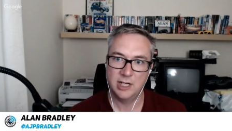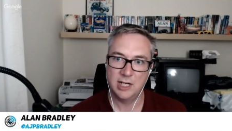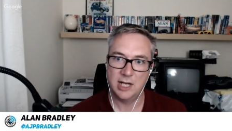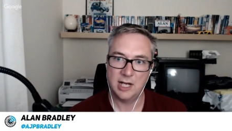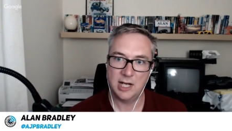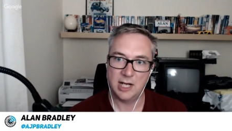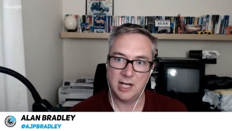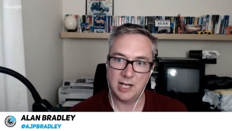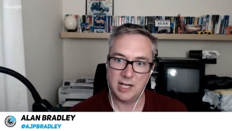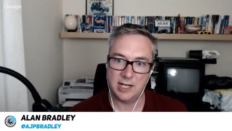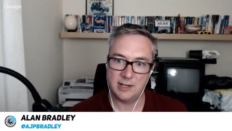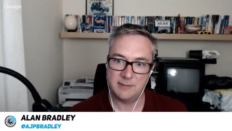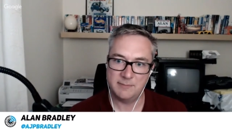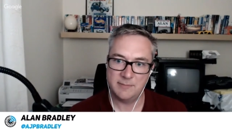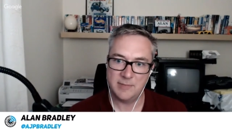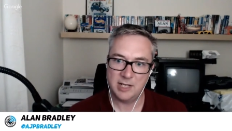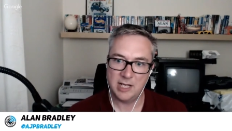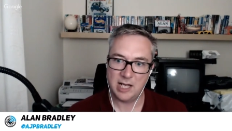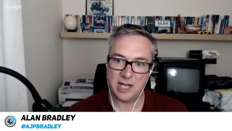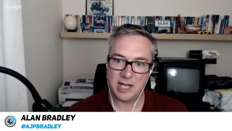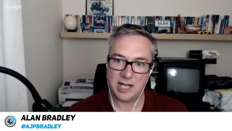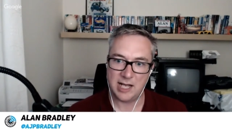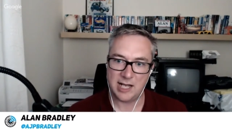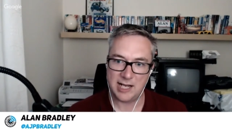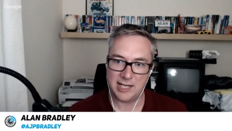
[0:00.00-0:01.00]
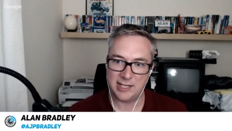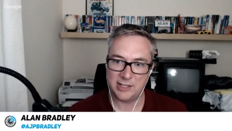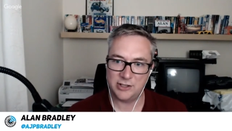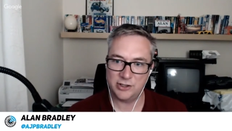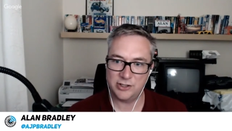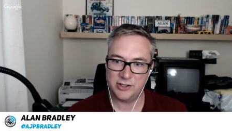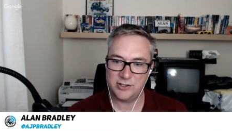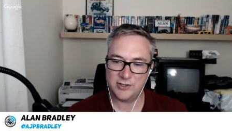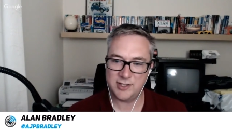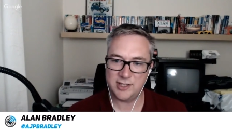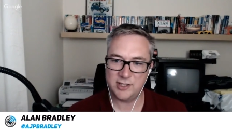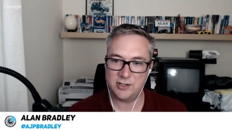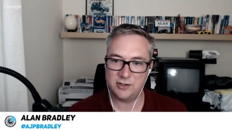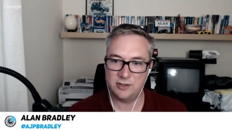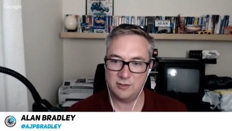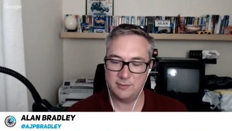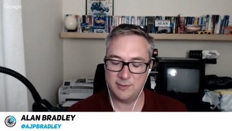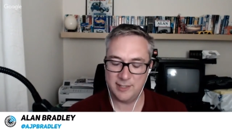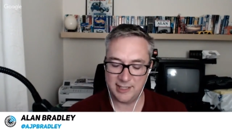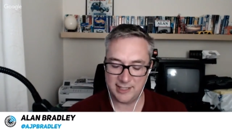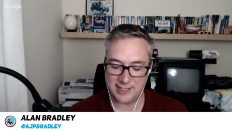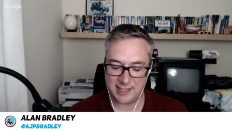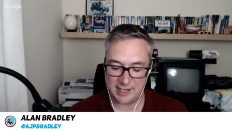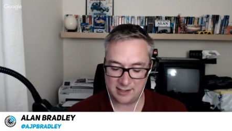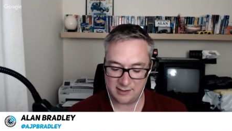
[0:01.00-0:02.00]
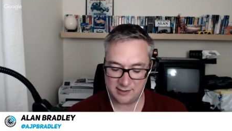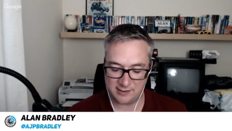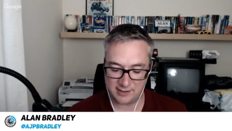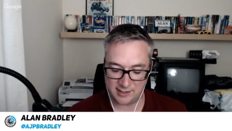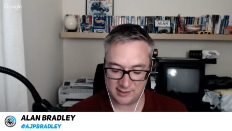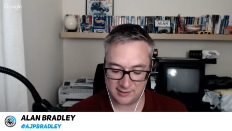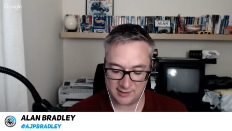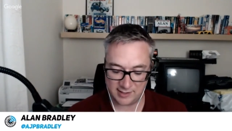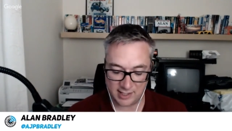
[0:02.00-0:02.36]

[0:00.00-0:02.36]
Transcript: I couldn't see too many downsides.